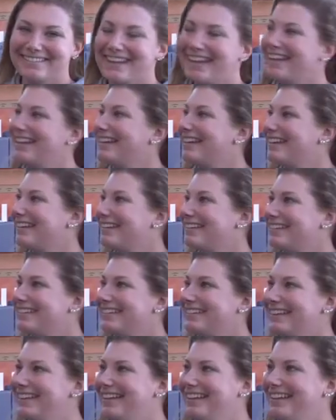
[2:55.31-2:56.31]

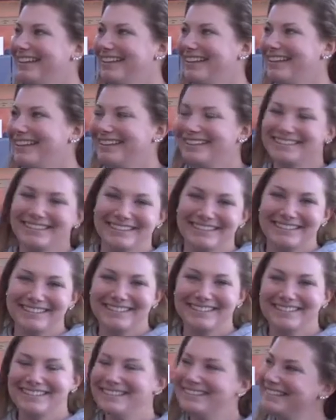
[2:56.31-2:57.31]

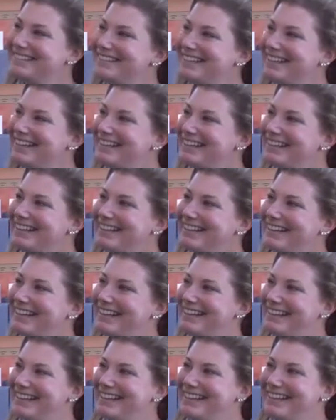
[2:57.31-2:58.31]

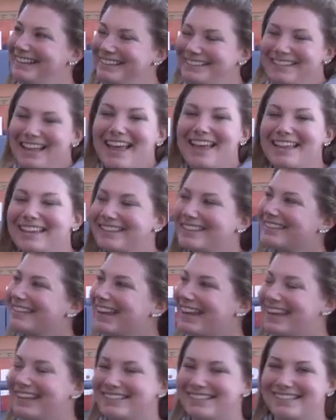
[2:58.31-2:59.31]

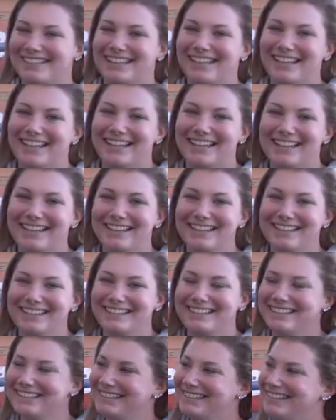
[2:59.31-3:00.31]

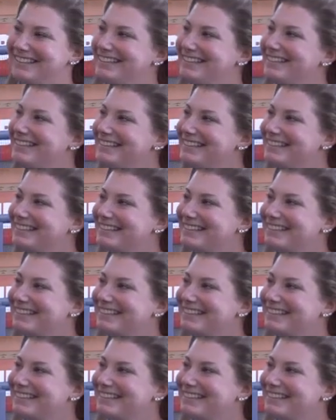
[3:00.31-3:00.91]
[no speech]